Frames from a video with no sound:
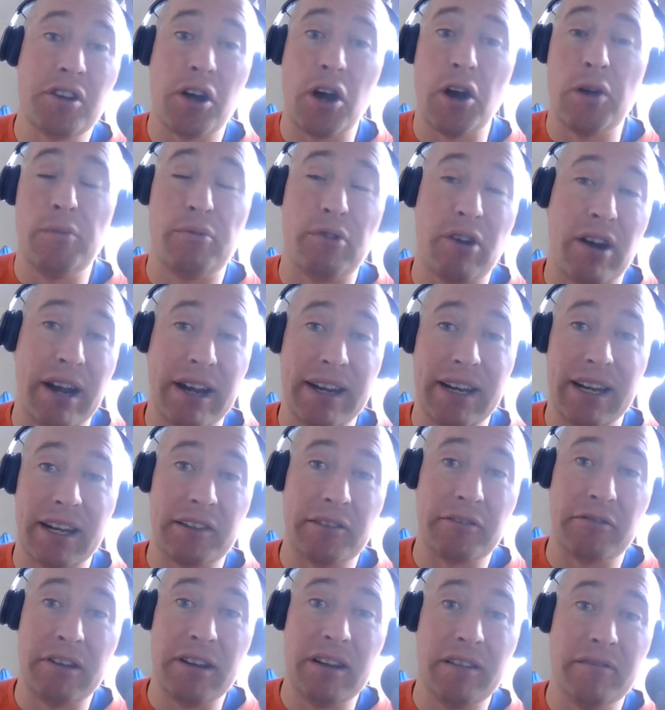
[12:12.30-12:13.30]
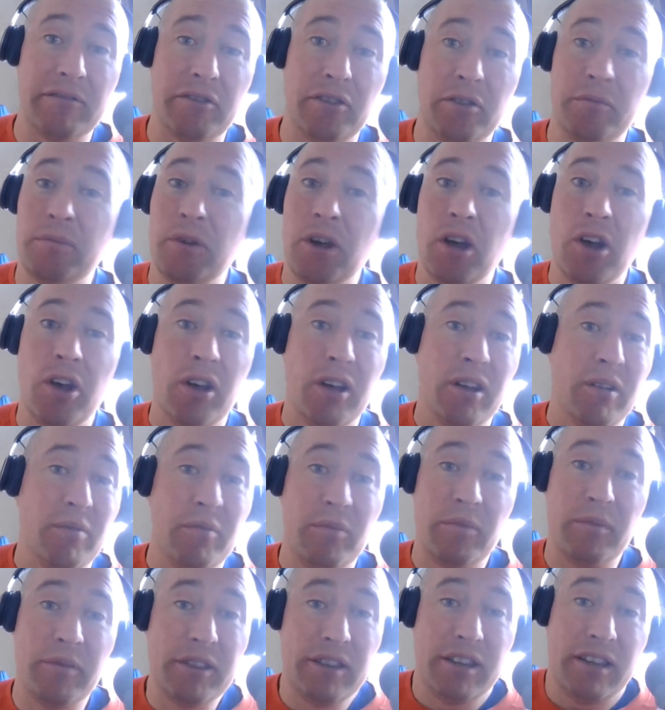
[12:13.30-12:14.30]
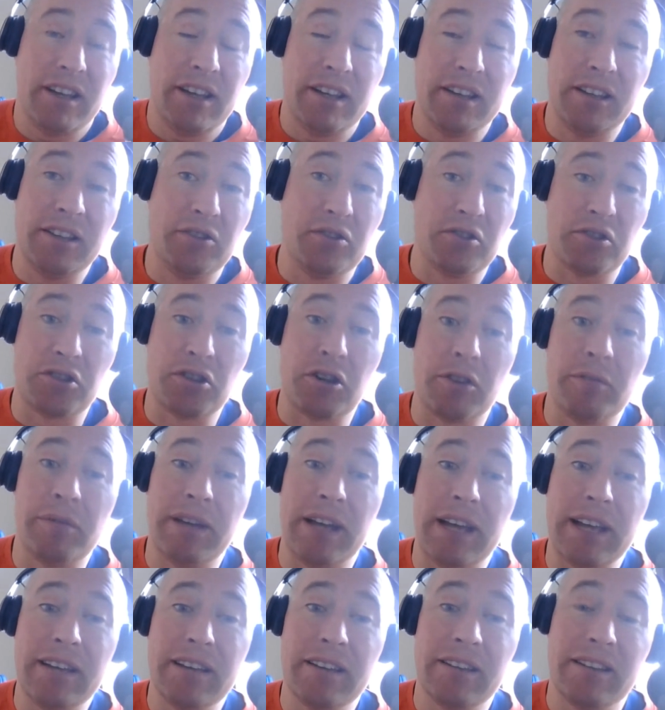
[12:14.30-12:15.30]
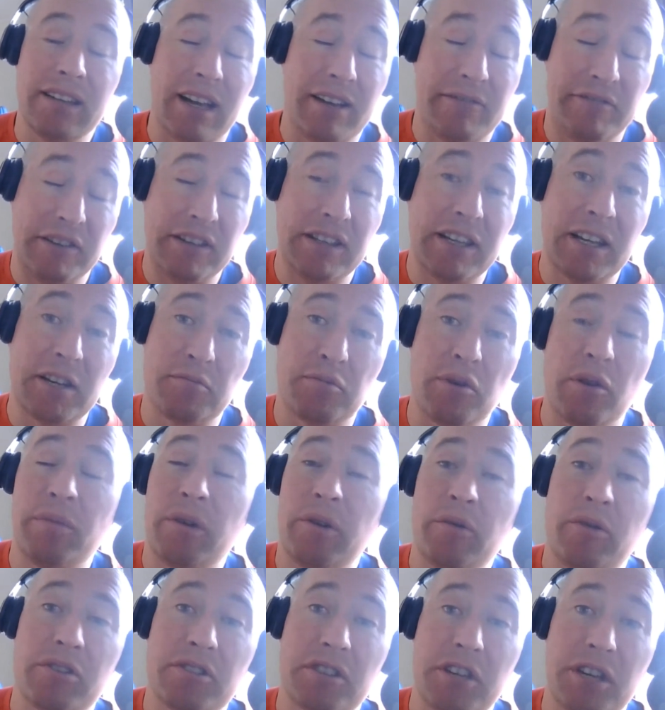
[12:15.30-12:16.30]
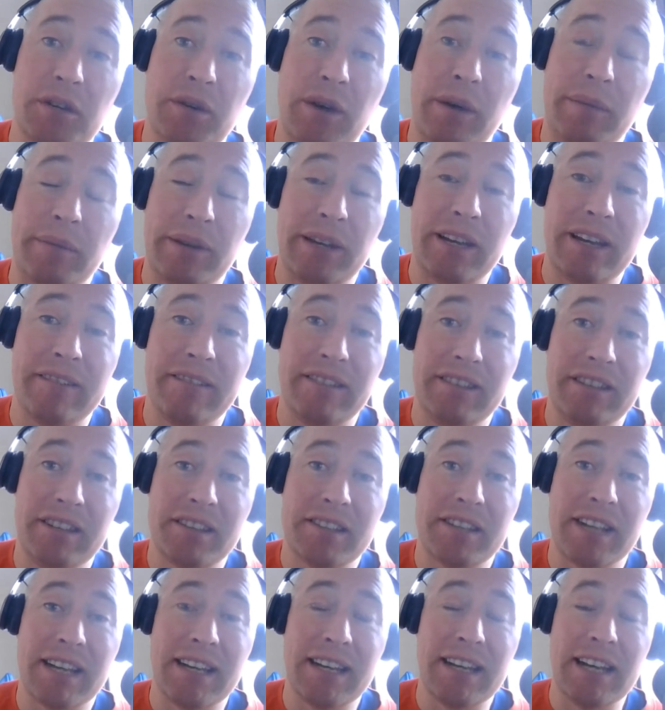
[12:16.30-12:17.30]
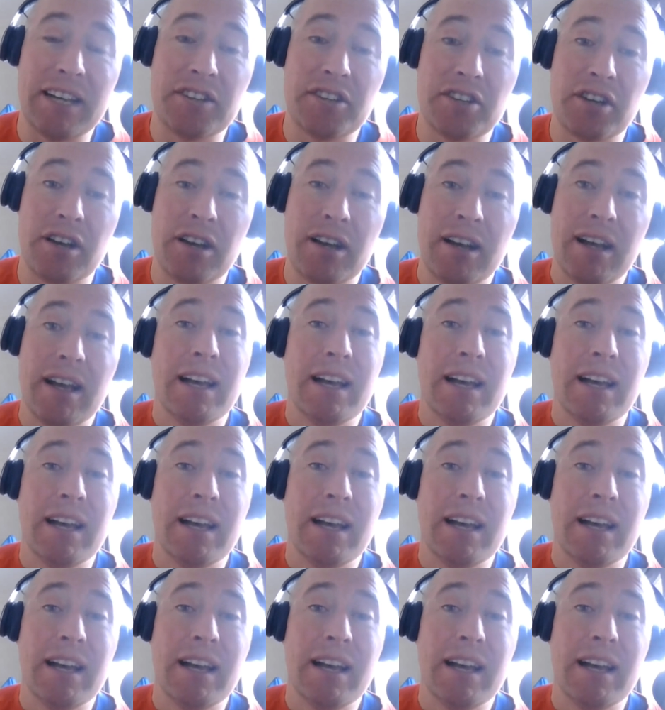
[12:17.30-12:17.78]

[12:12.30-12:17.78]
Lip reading: O'Brien had 3 of them, and they just dominated. I think that's probably what's going to happen here in the St. Ledger.